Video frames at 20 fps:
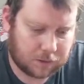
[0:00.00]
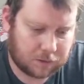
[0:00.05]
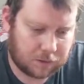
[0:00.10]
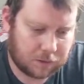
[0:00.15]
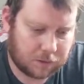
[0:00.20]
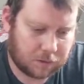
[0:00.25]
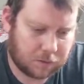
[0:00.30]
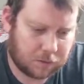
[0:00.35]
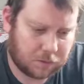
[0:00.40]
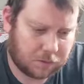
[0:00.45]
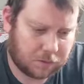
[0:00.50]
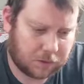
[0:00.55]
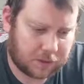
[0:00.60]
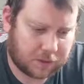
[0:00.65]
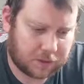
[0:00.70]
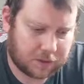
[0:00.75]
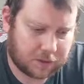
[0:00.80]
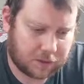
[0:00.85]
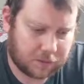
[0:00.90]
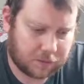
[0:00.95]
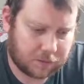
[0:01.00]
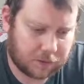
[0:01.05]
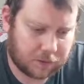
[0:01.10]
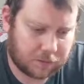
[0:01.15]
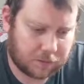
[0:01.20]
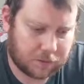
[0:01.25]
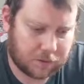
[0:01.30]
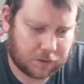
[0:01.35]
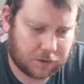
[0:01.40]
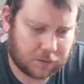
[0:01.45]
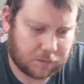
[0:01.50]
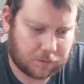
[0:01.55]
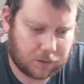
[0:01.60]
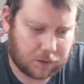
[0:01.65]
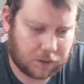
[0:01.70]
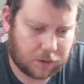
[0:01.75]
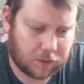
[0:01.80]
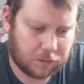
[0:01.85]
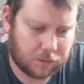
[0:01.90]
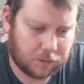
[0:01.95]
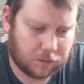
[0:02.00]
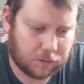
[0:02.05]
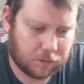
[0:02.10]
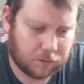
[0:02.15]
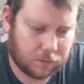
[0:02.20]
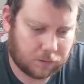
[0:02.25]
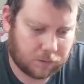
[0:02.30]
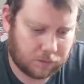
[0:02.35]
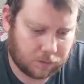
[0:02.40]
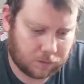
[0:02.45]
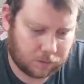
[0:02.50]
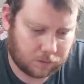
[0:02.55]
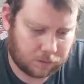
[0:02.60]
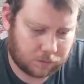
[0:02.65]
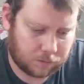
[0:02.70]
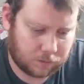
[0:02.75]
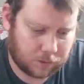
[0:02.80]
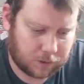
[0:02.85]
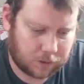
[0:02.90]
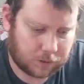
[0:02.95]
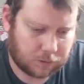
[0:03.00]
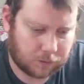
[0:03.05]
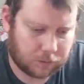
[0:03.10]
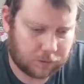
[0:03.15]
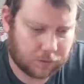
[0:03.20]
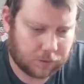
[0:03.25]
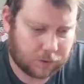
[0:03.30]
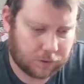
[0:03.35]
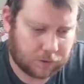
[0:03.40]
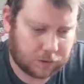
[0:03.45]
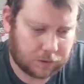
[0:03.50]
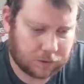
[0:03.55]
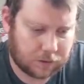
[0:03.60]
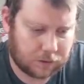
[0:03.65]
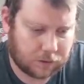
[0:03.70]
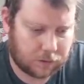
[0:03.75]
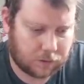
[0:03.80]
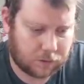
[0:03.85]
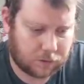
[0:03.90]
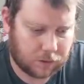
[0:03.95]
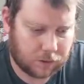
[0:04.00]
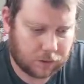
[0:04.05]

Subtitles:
don't know if I could tell if that was a hollow or like a reverse. So